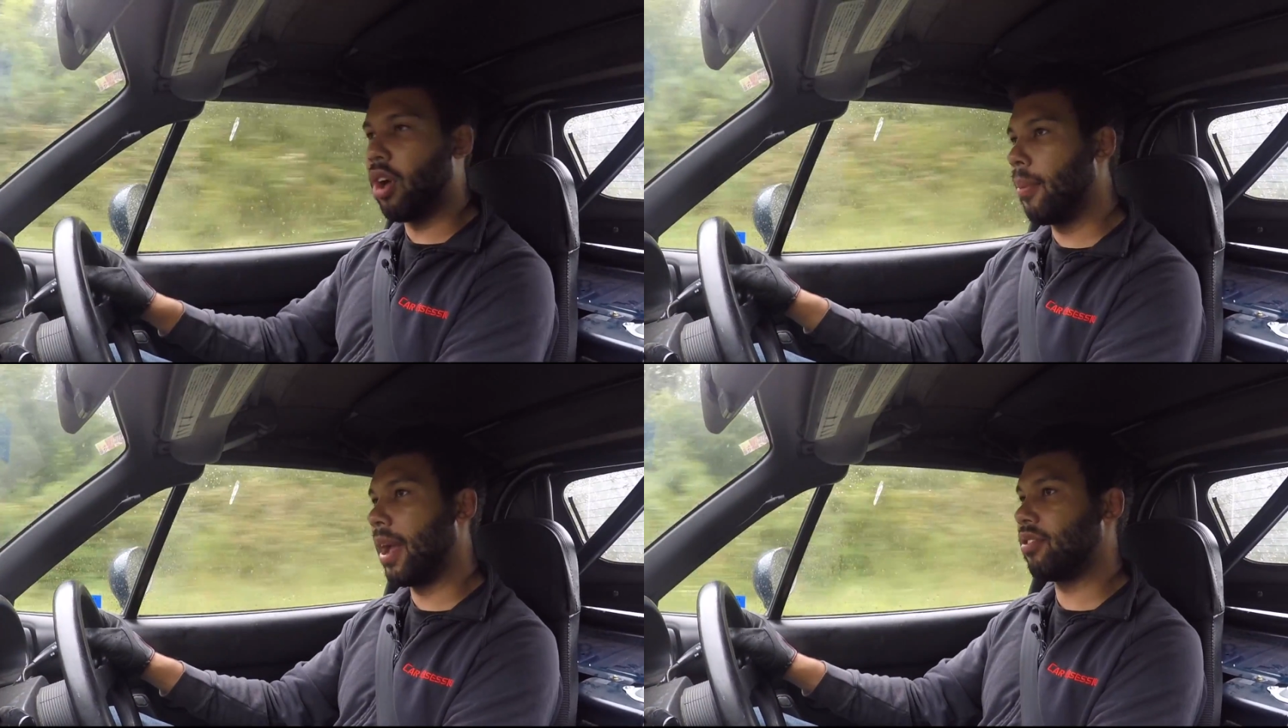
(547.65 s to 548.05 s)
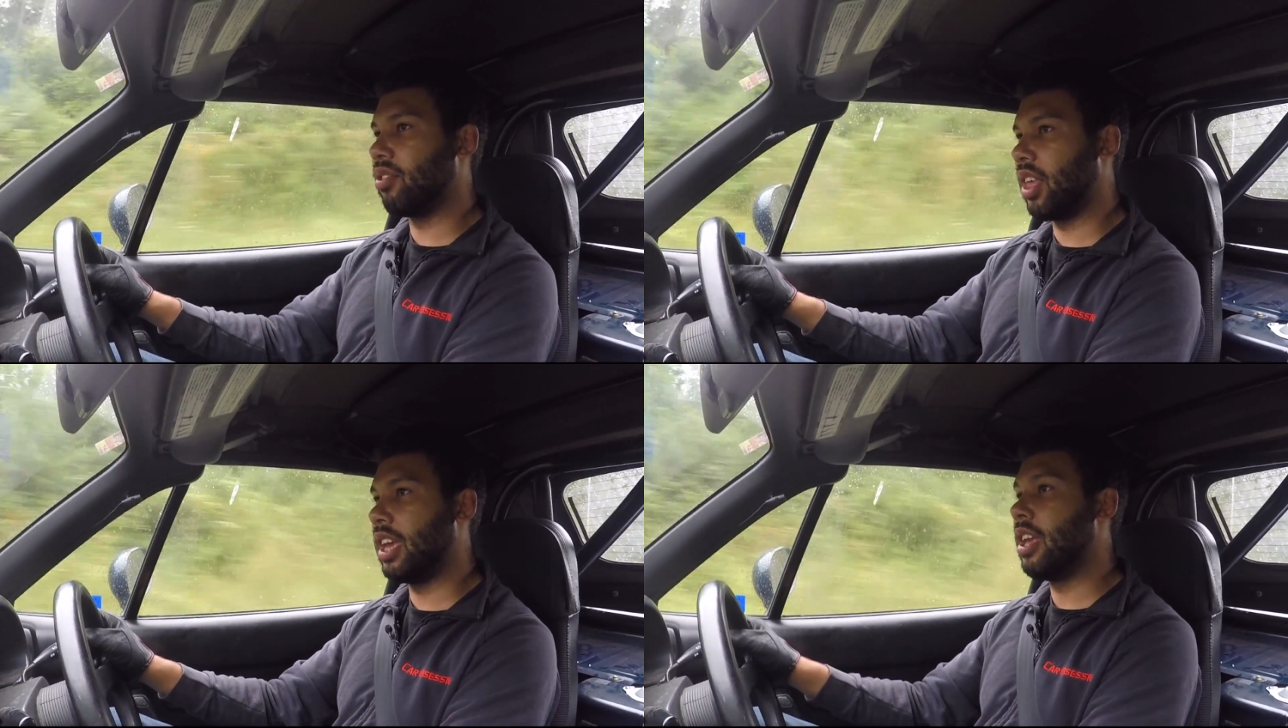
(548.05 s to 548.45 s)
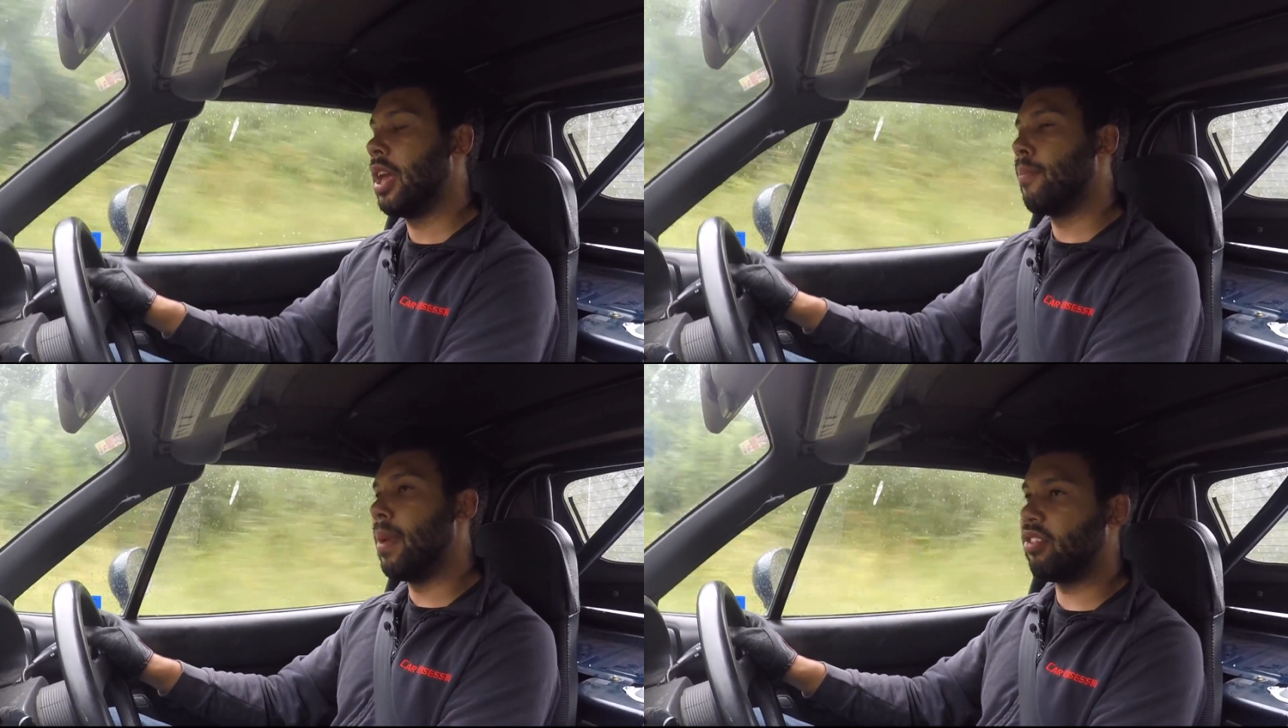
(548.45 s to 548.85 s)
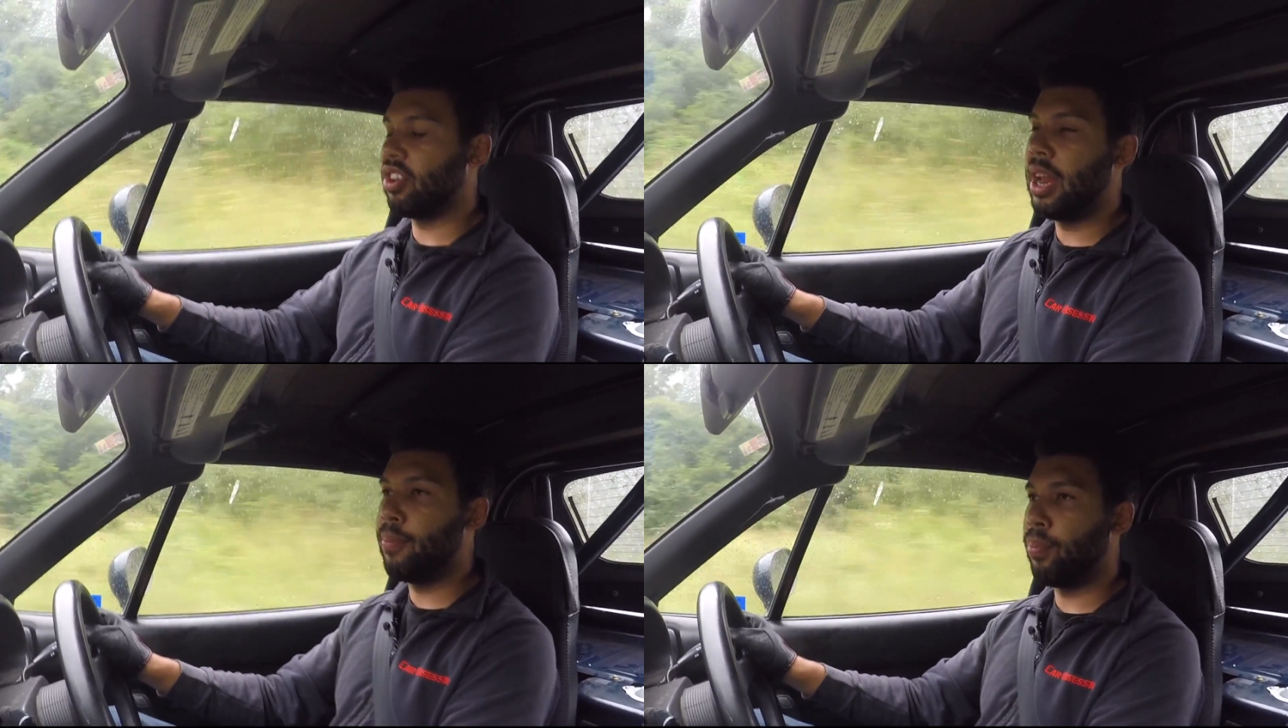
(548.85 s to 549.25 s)
I'm getting the
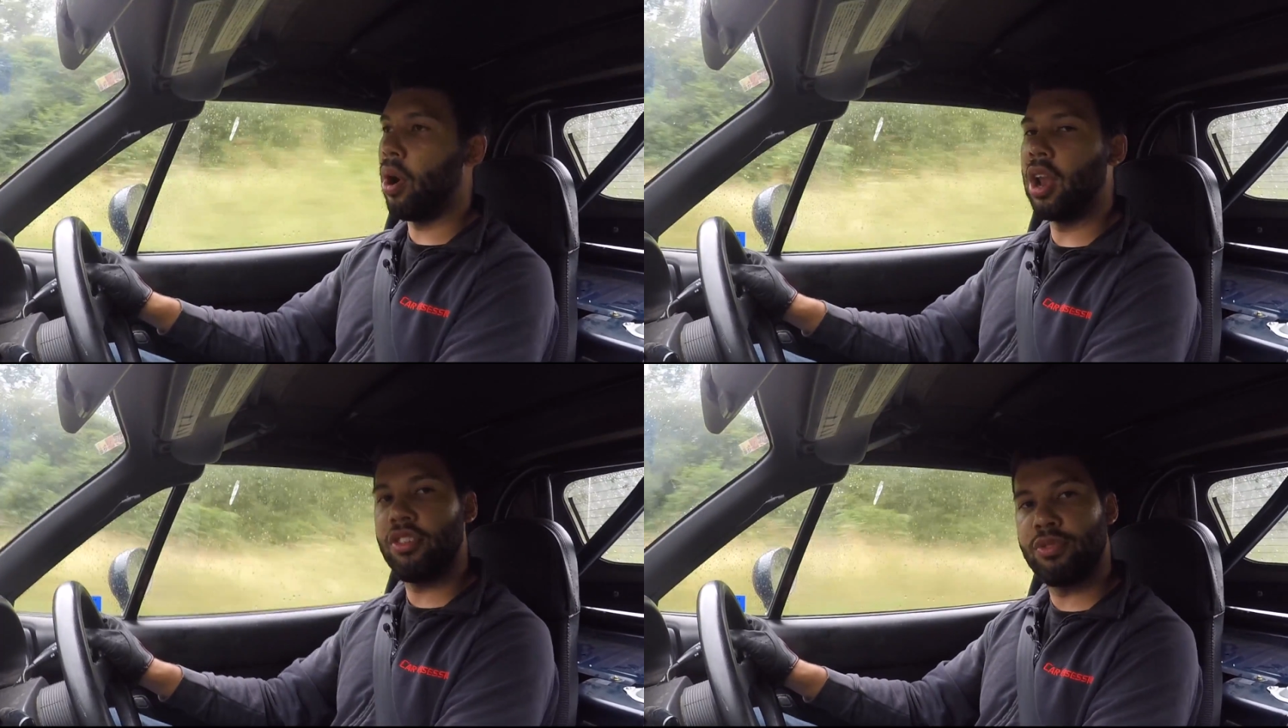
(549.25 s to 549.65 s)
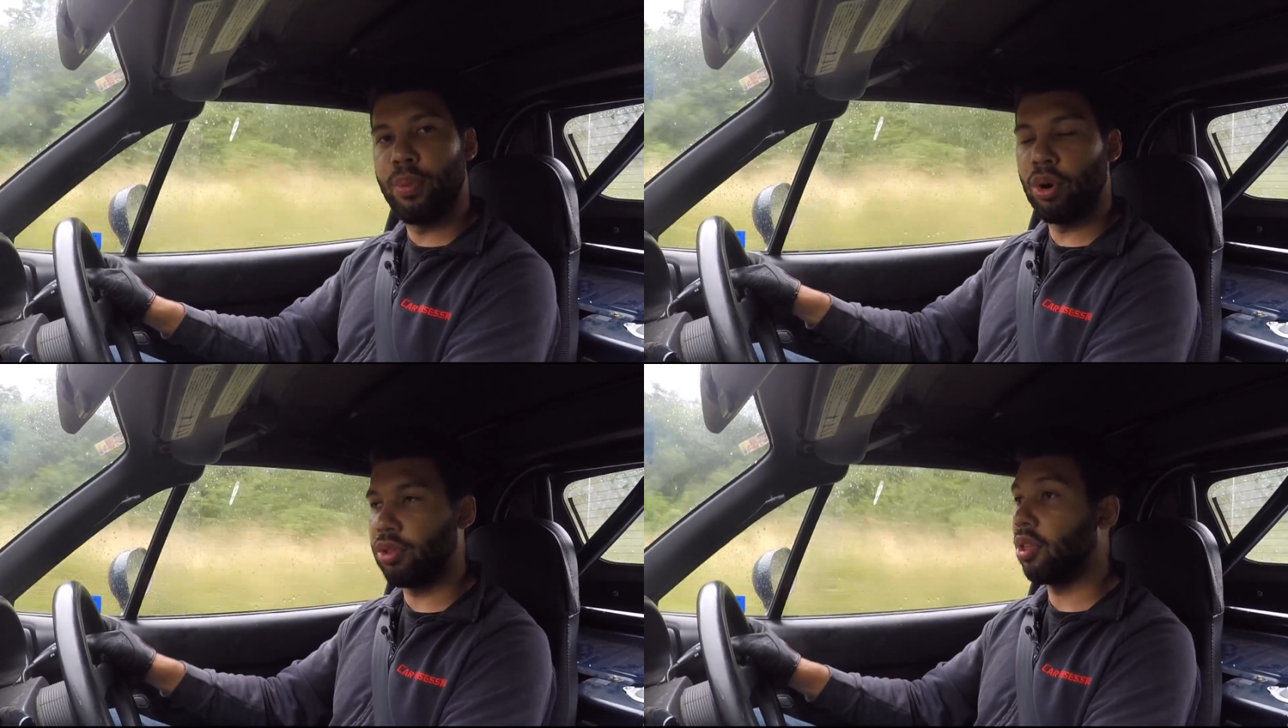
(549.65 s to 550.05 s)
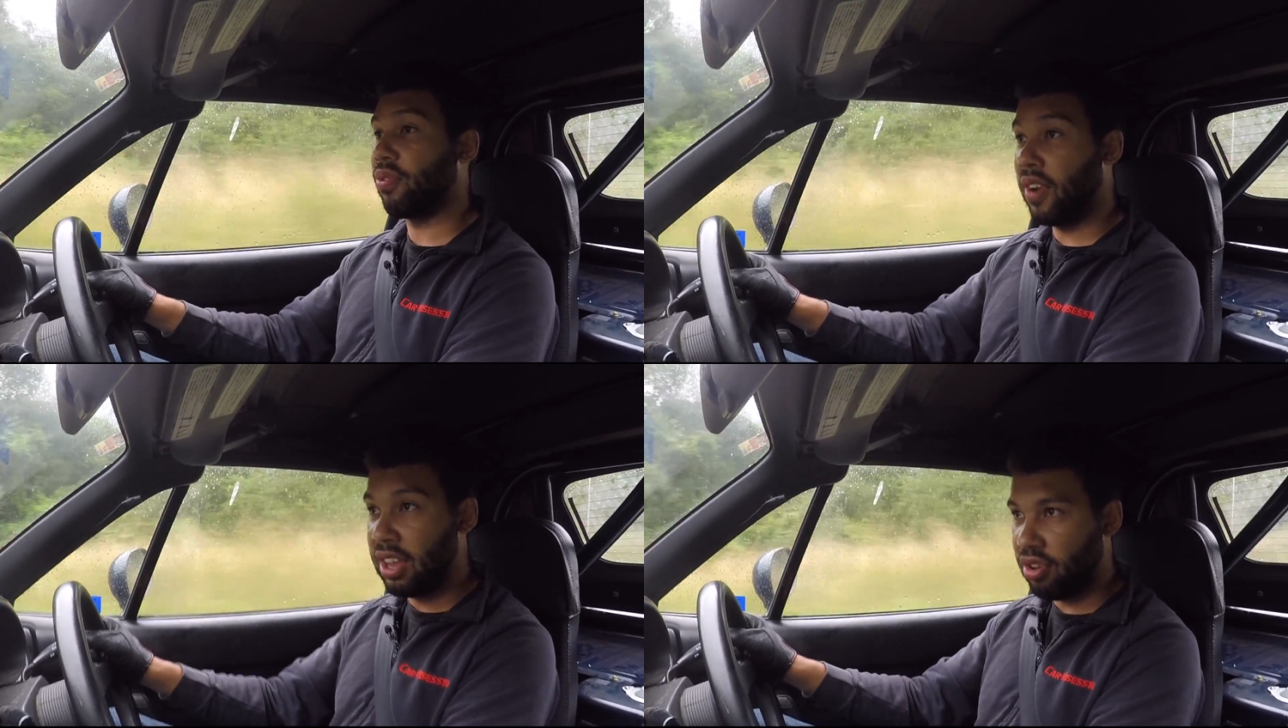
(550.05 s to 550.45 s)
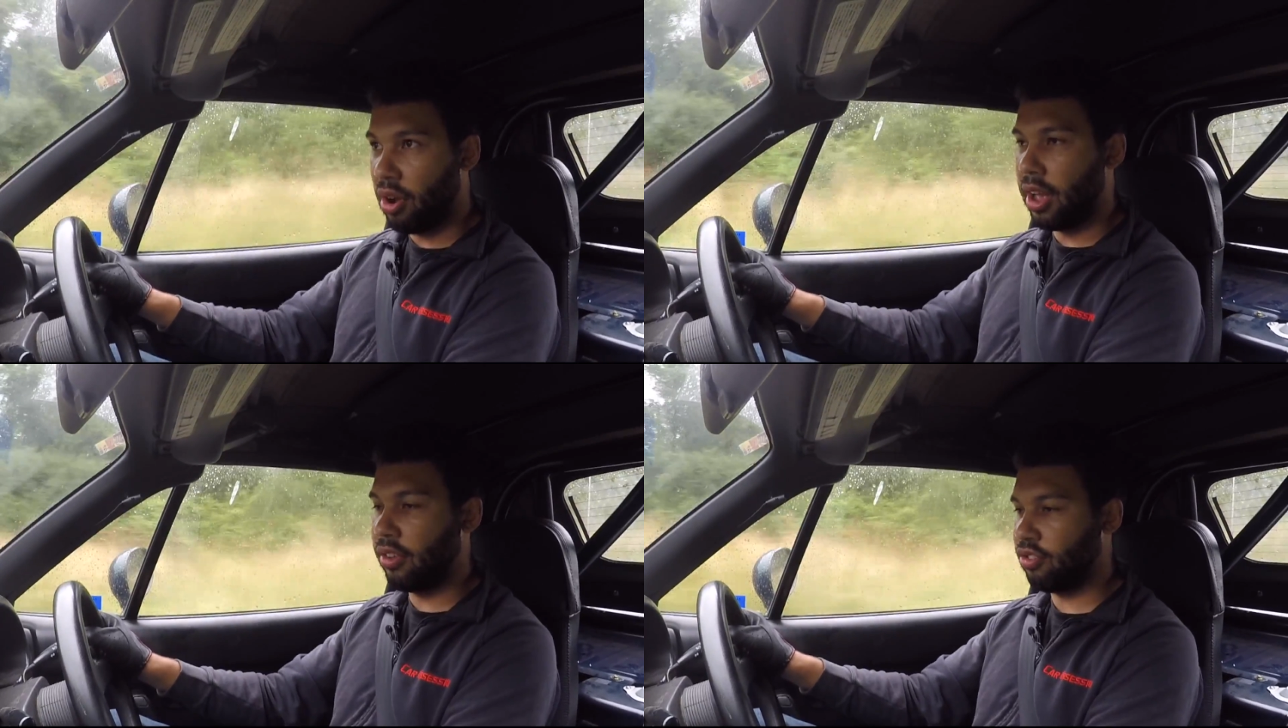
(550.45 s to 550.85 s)
Michelin Pilot Sport 3
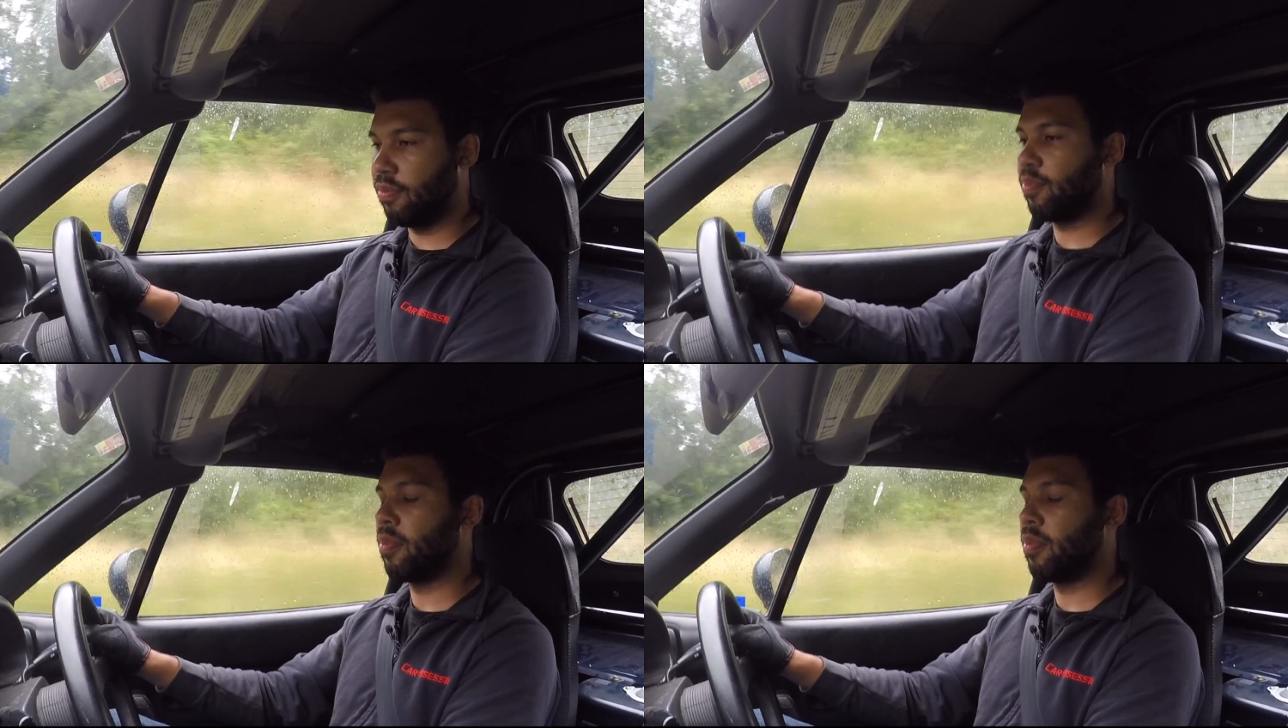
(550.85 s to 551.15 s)
tyres.